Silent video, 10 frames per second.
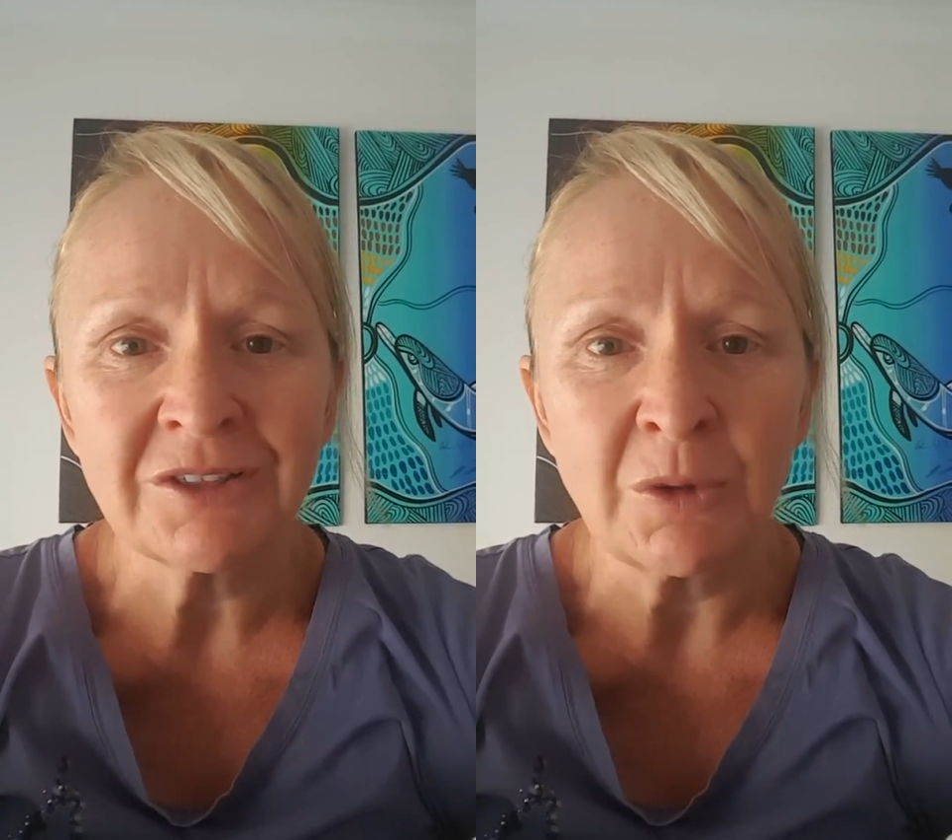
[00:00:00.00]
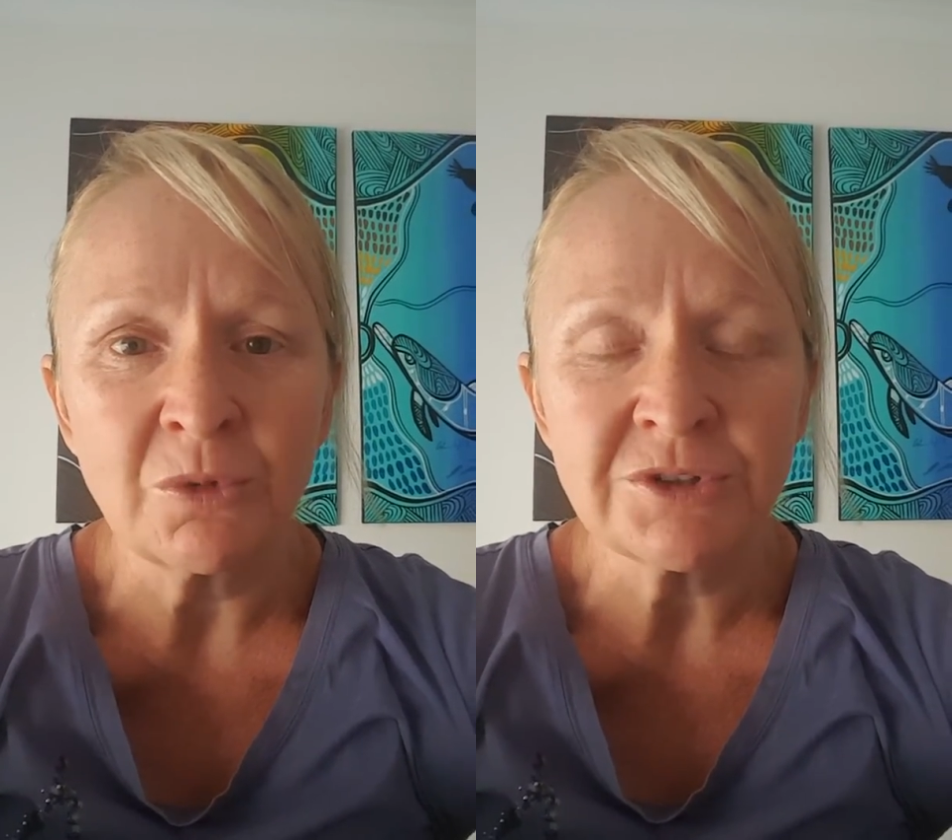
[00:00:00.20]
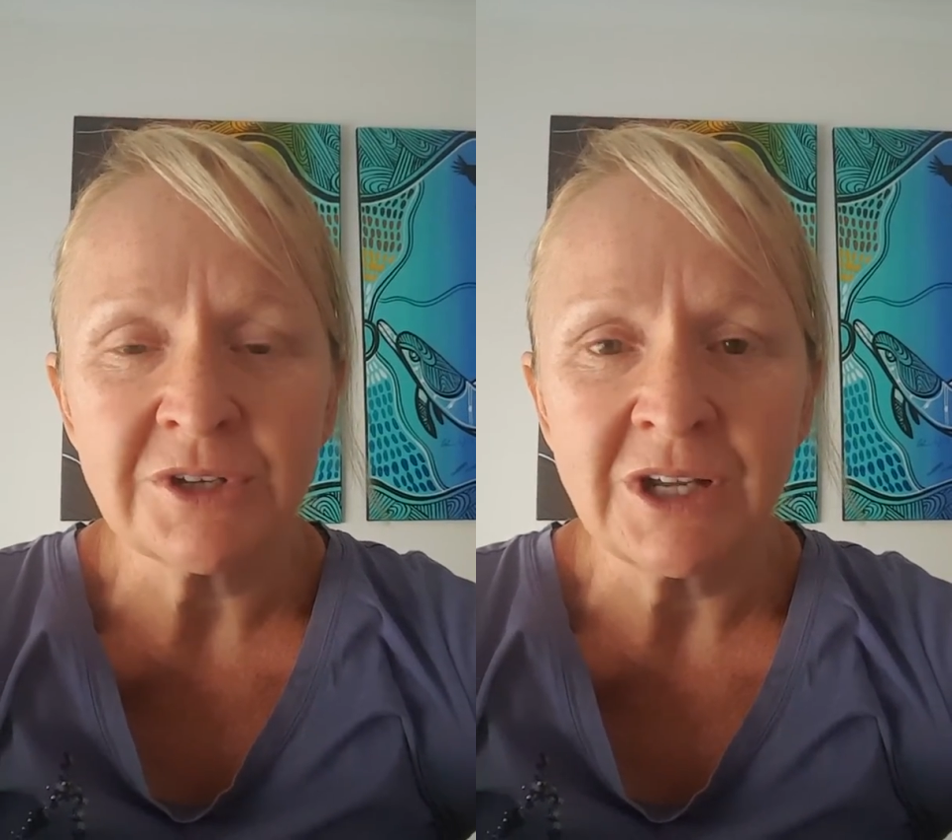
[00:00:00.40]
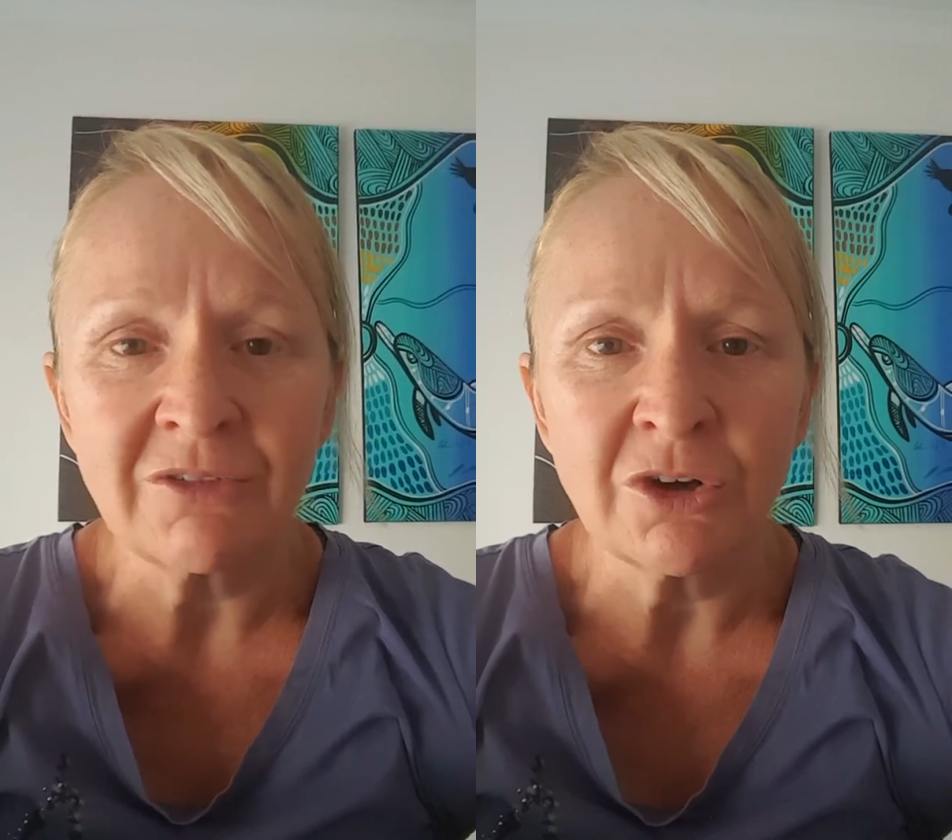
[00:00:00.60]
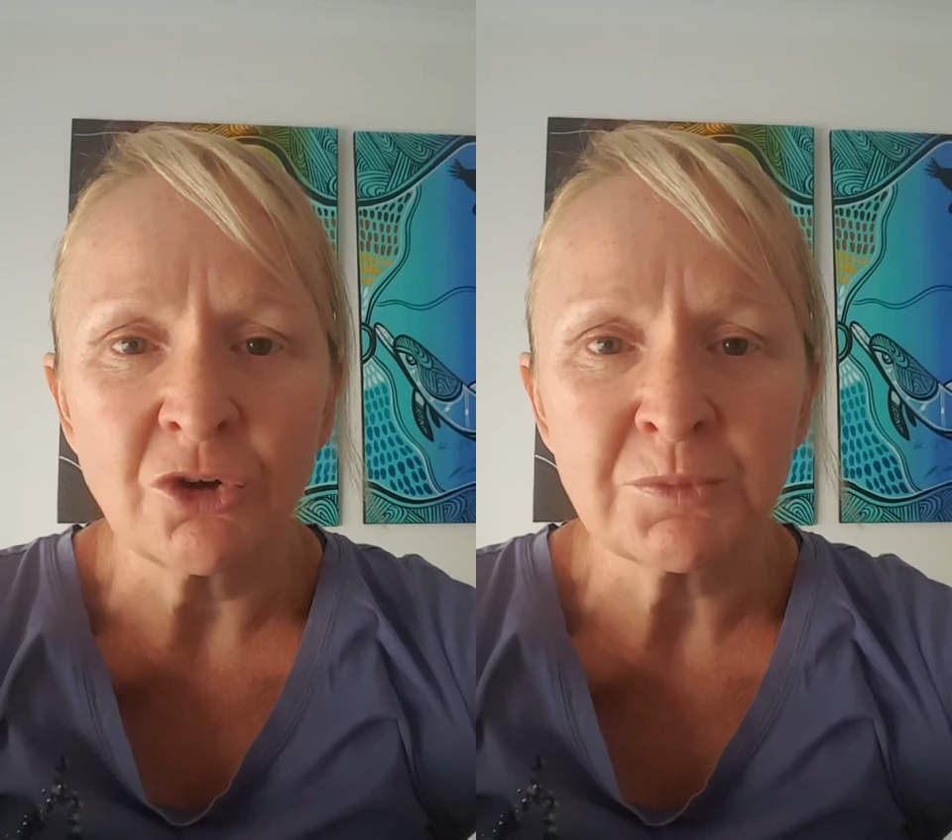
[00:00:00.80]
That wasn't
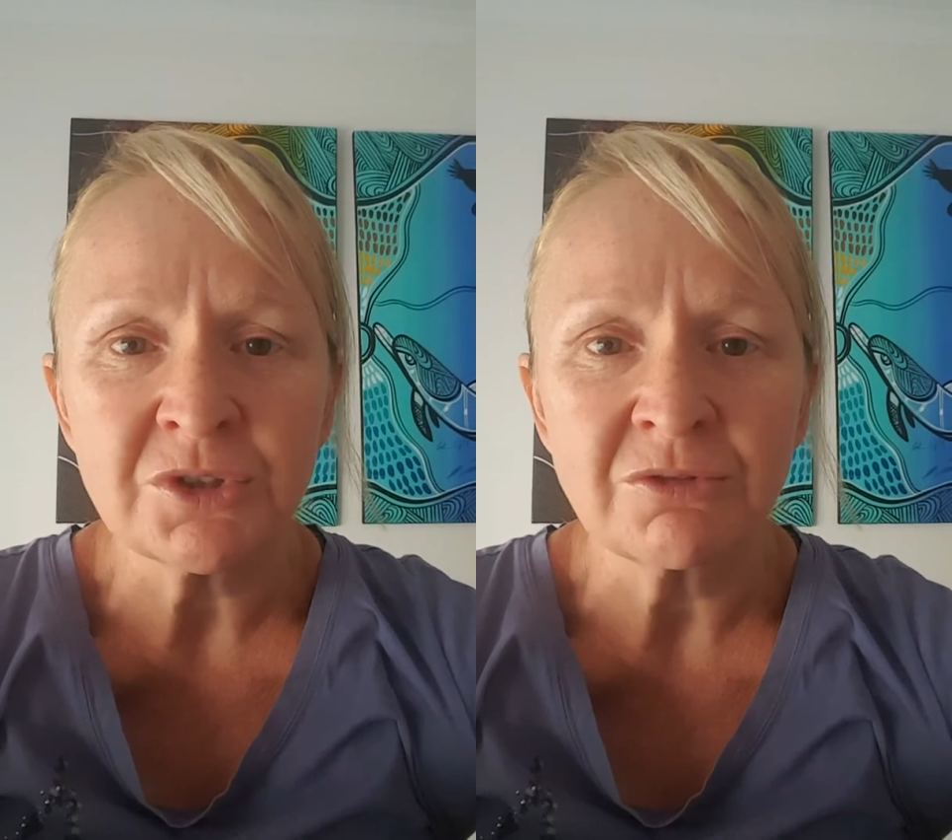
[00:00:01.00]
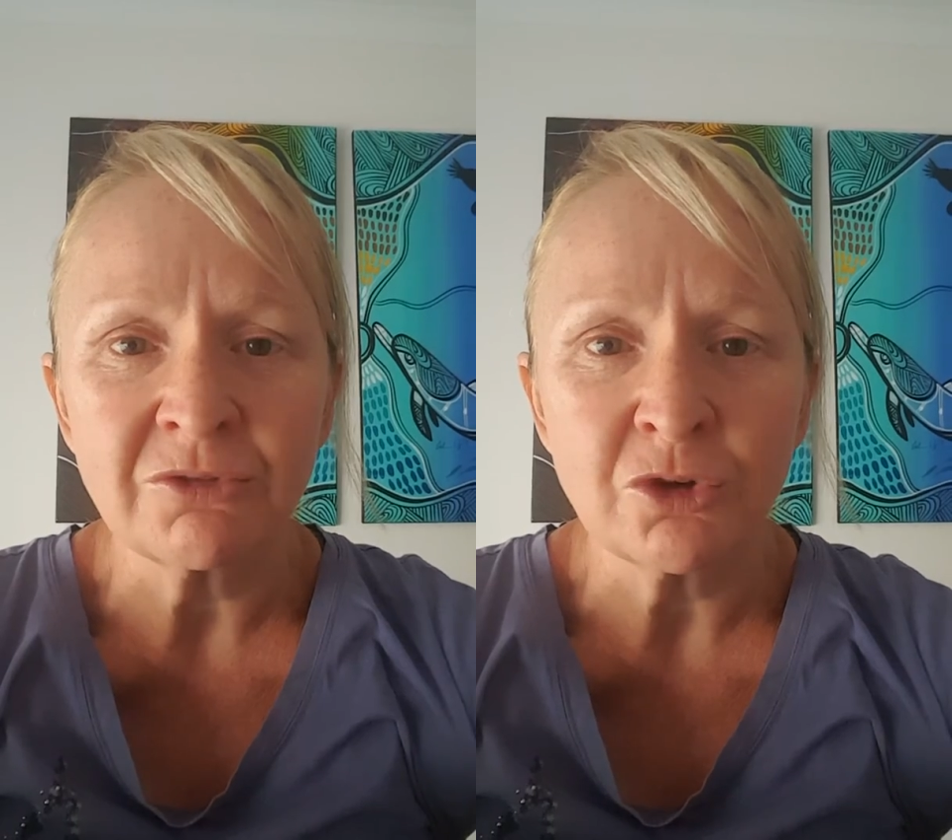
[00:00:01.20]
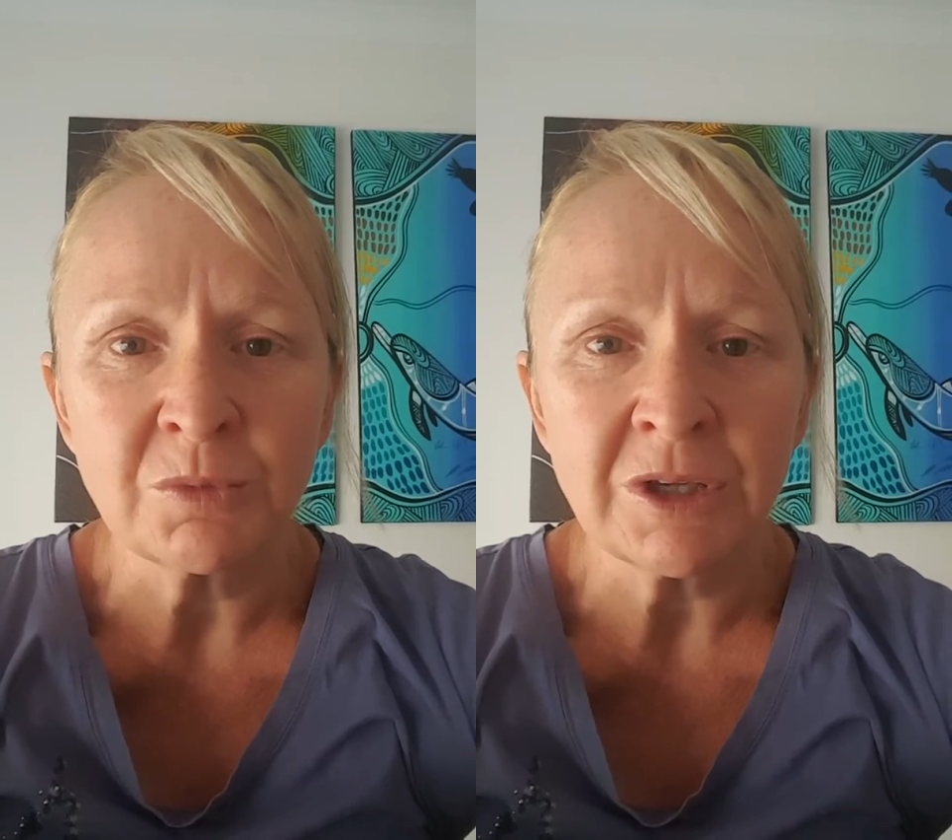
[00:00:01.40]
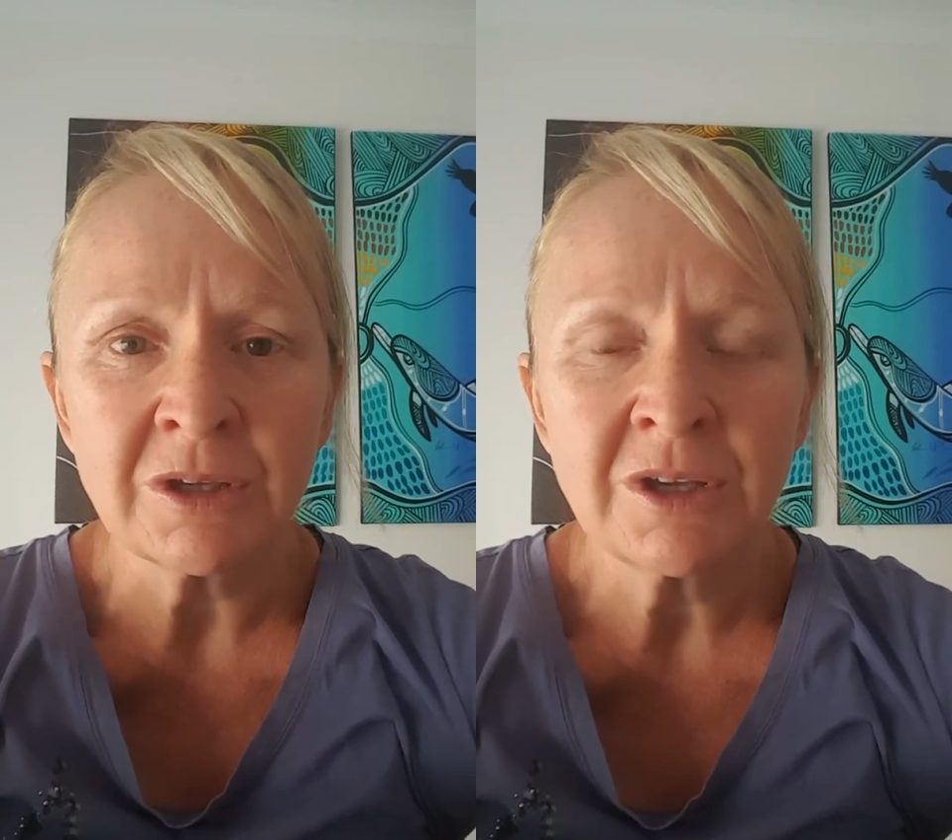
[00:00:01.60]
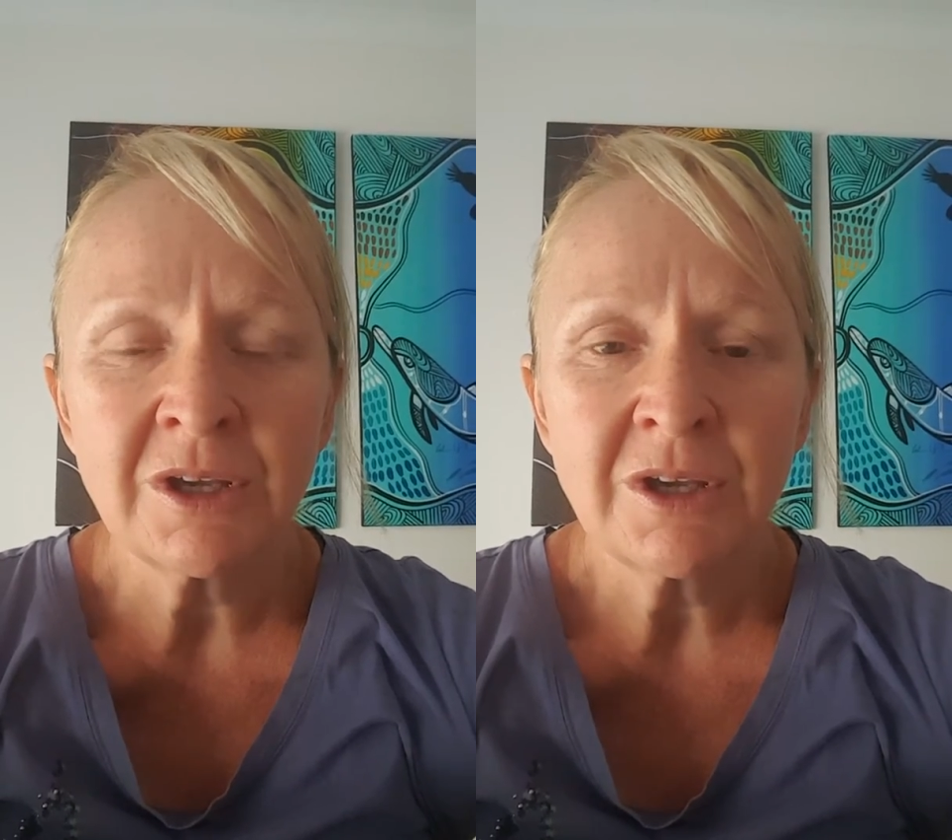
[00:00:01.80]
even an option for me,